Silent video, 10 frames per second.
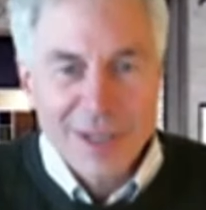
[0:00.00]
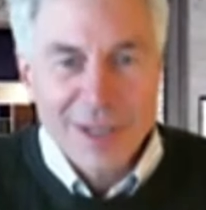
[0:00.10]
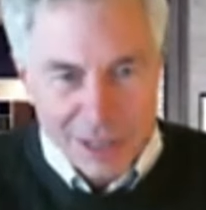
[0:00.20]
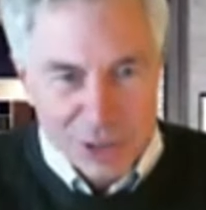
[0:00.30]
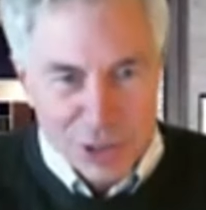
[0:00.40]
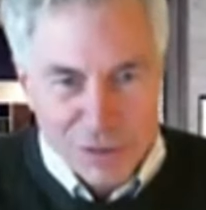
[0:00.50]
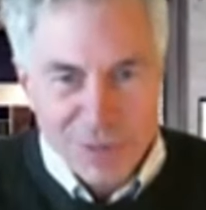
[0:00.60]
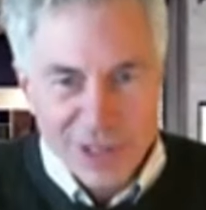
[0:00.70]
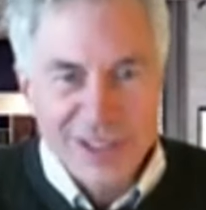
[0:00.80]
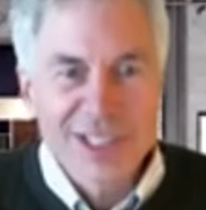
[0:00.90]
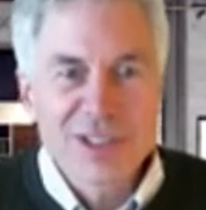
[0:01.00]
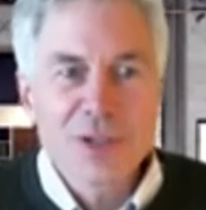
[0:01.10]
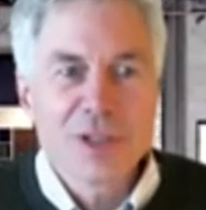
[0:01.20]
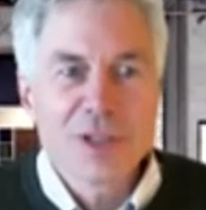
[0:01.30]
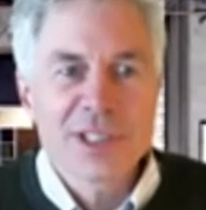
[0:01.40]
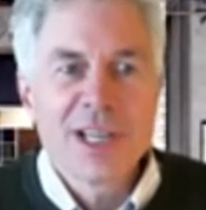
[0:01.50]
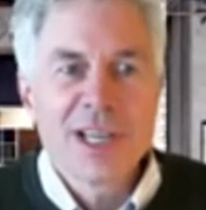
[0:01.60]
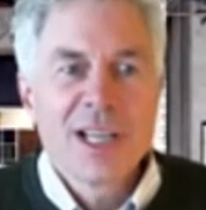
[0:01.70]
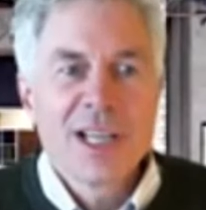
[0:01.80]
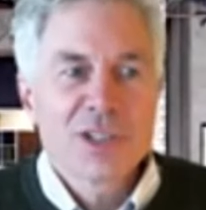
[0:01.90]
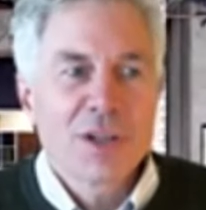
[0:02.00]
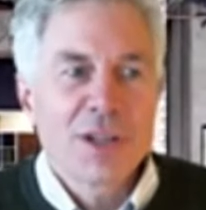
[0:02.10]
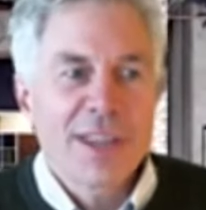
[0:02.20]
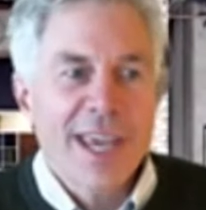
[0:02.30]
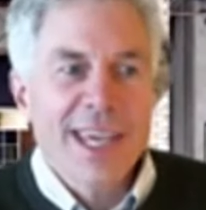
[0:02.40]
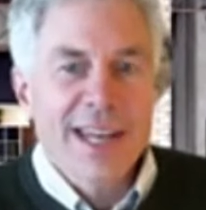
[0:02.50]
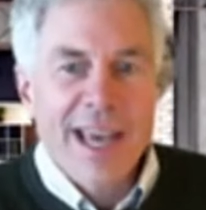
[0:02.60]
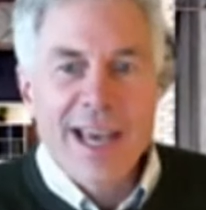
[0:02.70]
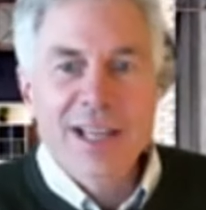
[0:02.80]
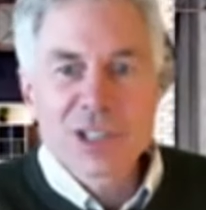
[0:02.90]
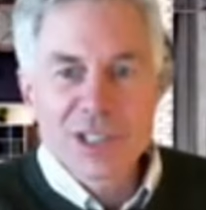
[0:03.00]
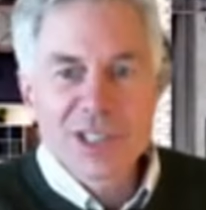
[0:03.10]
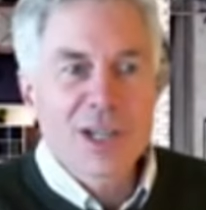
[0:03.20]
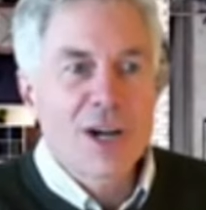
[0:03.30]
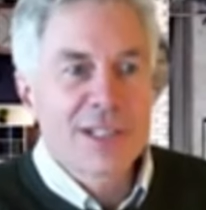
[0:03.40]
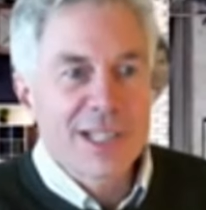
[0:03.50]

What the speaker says: observability tools so that they can actually start to